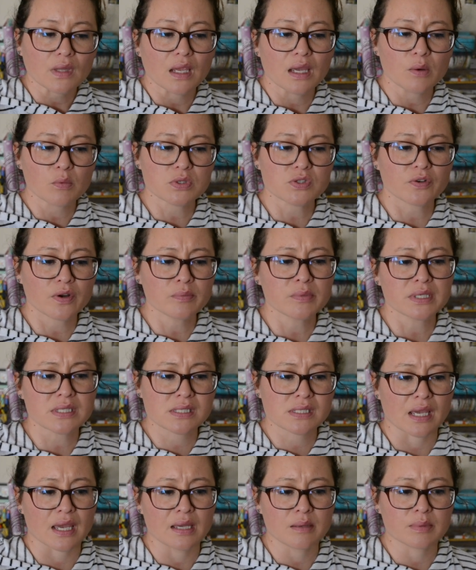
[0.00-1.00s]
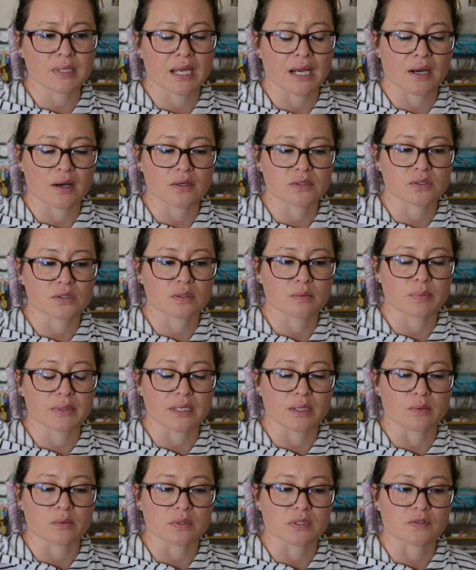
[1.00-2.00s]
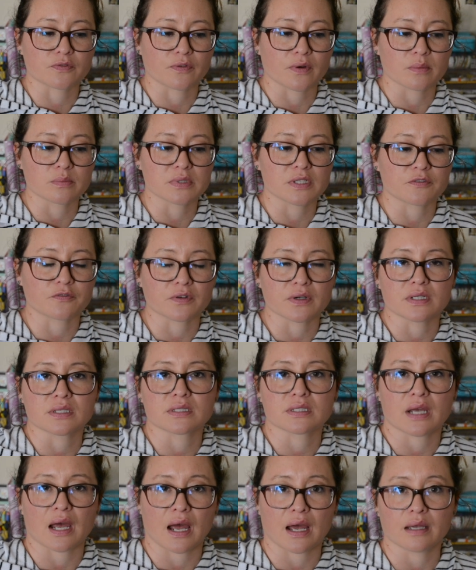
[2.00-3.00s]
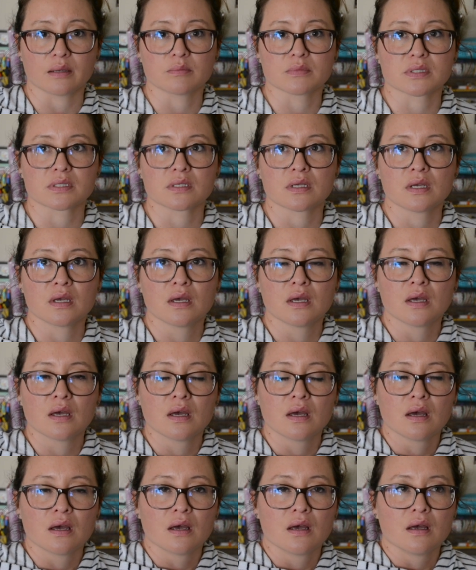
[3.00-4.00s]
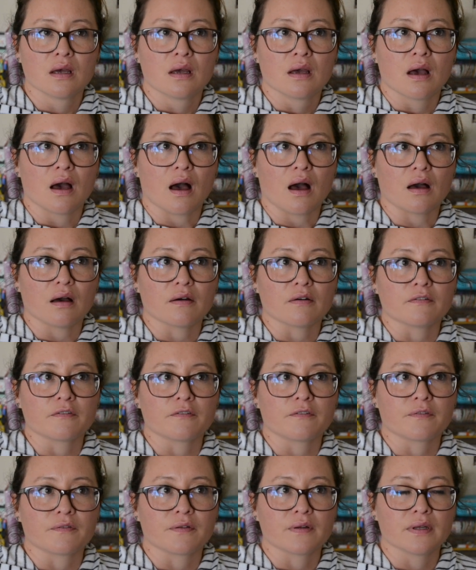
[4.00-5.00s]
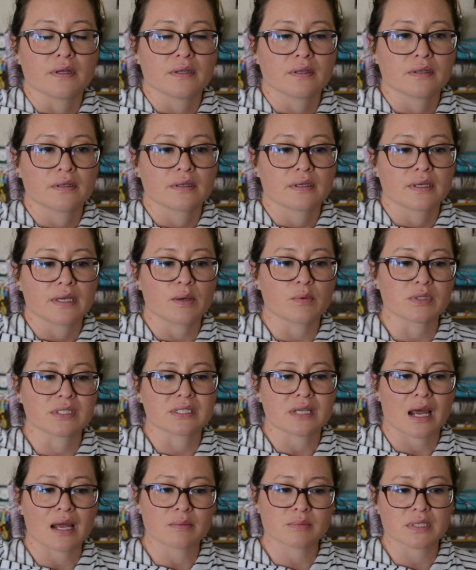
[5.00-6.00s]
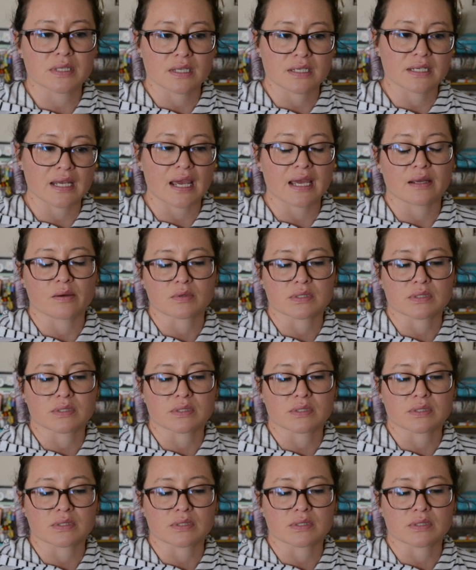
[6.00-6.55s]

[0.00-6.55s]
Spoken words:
It was from the same character, but it was from different times of the day.